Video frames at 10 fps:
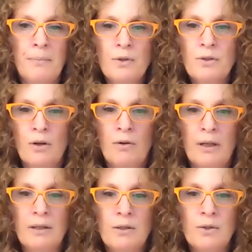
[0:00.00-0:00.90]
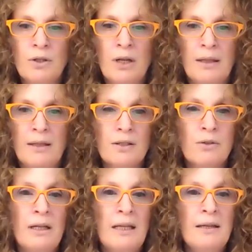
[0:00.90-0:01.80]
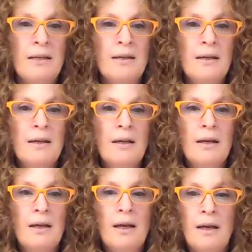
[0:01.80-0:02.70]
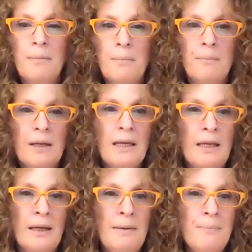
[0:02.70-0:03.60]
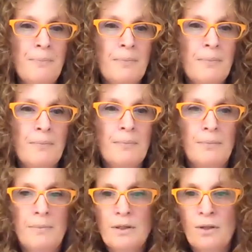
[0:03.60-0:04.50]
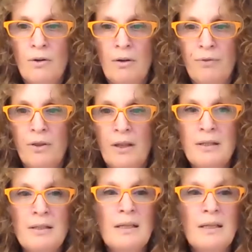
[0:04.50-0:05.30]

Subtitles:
sorry, to share the screen here. Sorry for this.